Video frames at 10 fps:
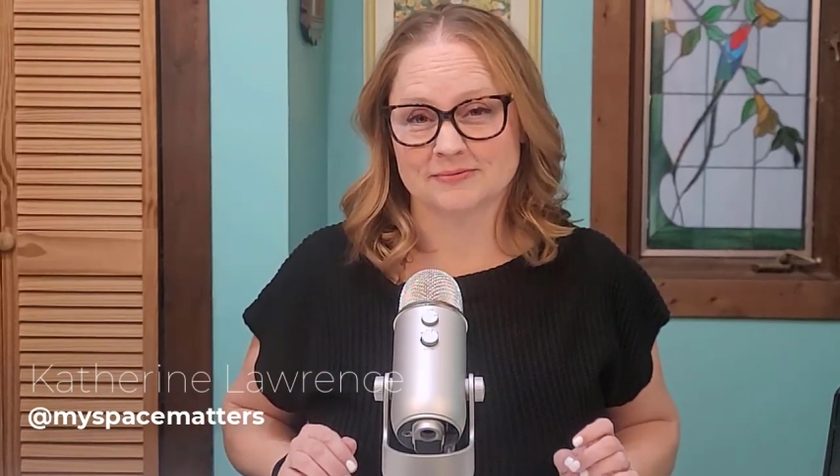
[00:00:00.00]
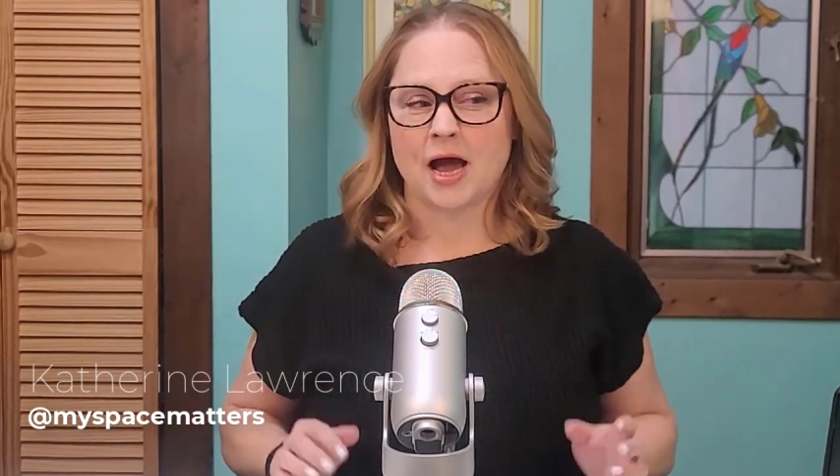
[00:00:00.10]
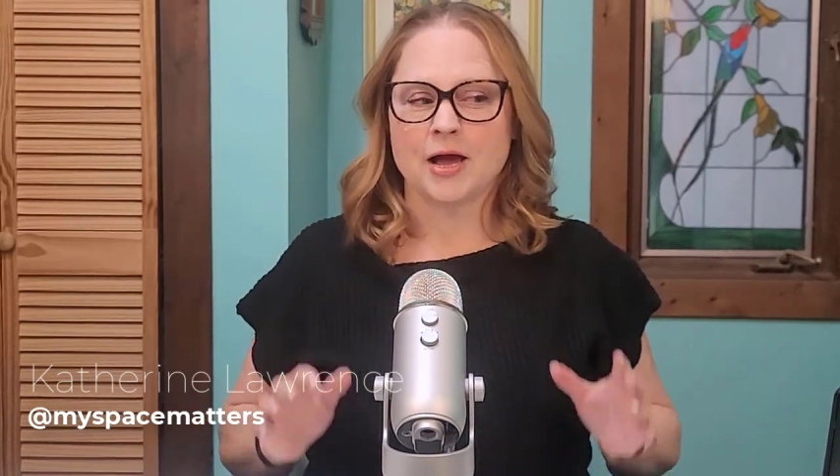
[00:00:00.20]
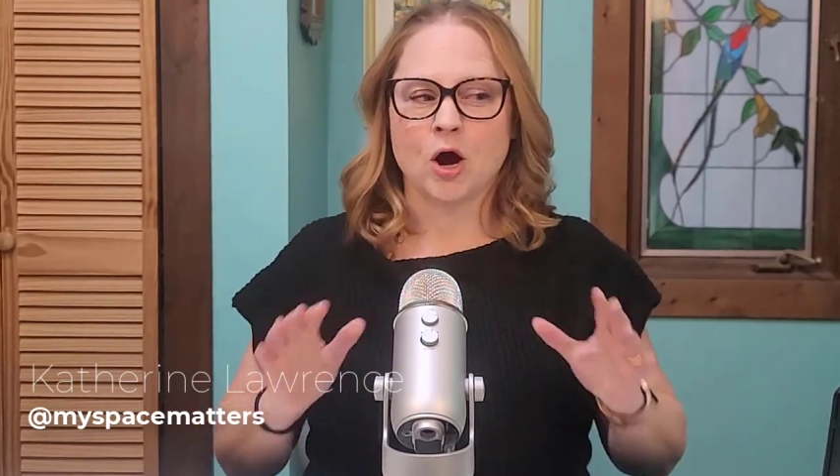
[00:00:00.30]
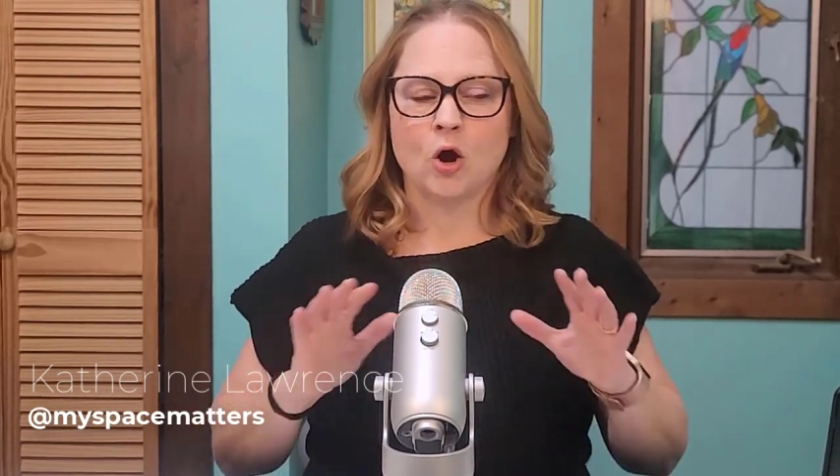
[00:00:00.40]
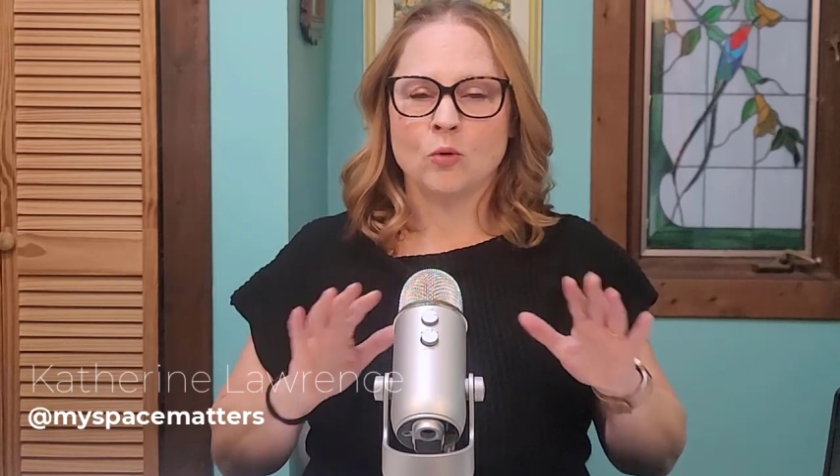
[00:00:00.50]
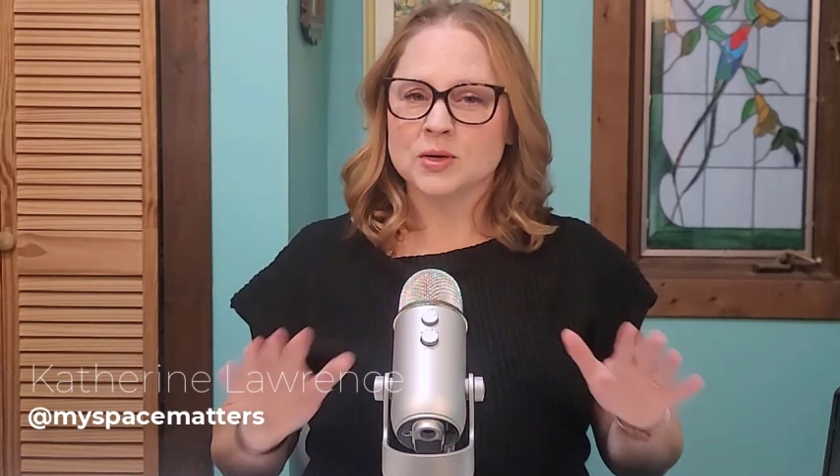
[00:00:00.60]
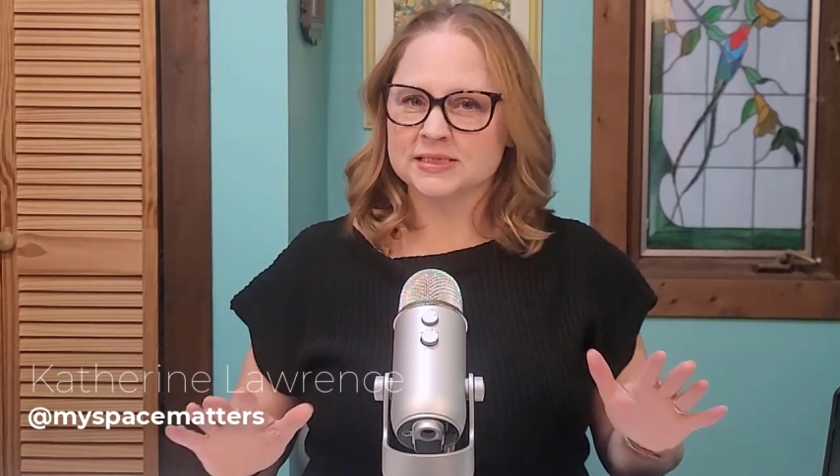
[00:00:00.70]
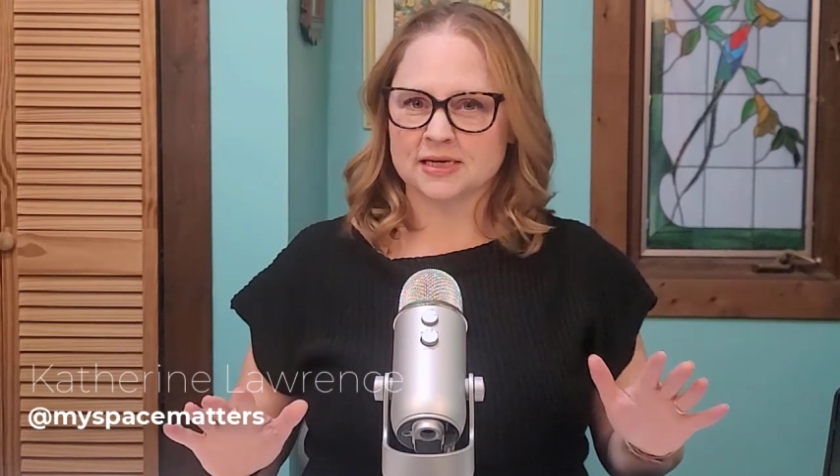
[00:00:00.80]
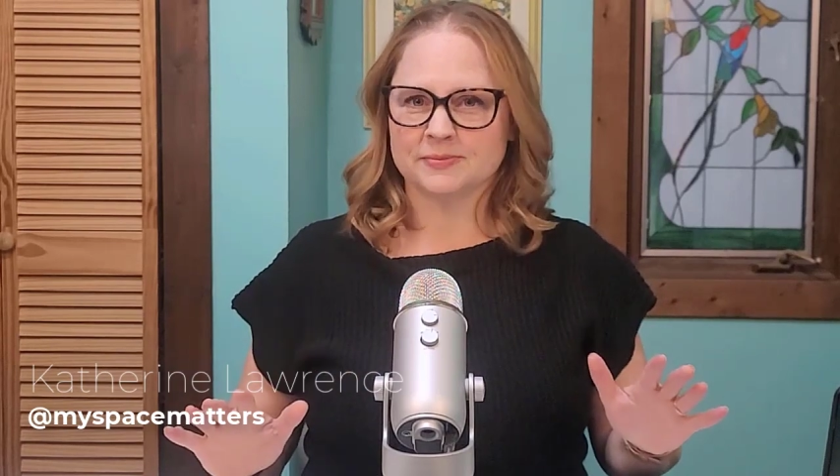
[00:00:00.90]
I
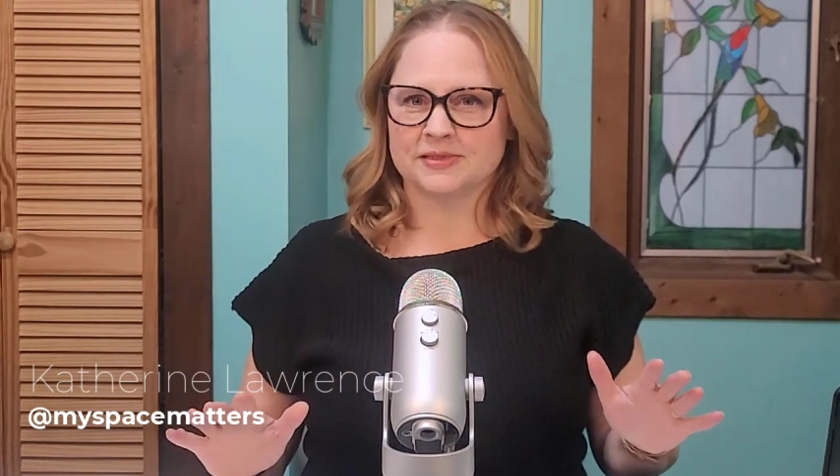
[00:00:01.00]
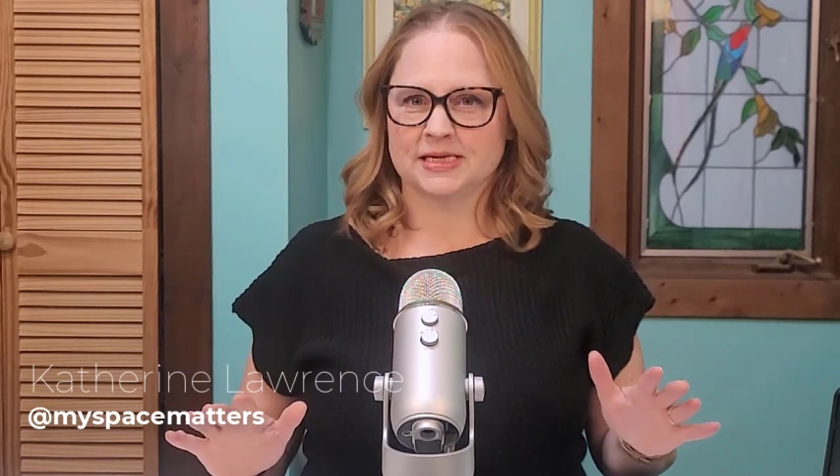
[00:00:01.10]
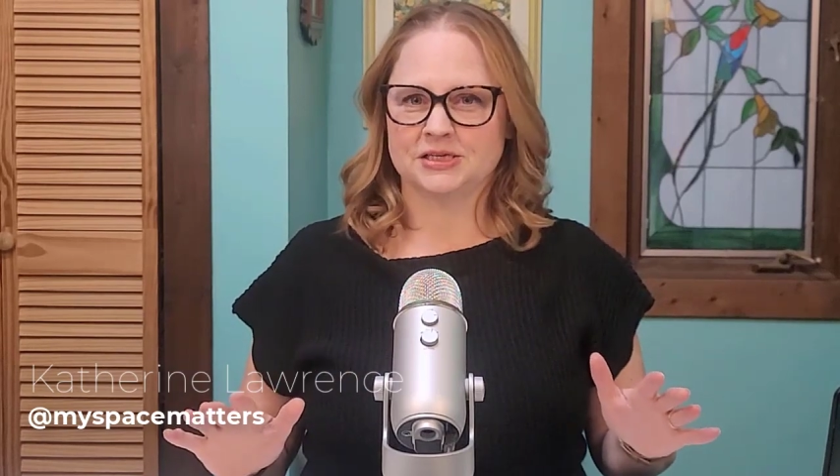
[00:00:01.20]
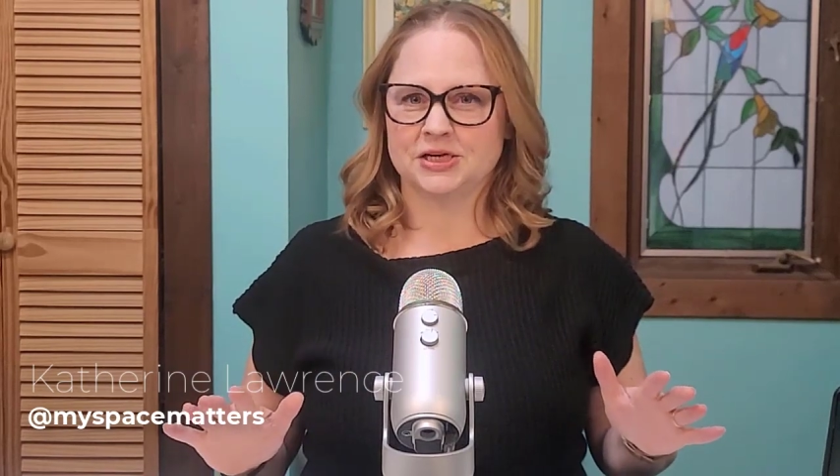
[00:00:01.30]
always set up a staging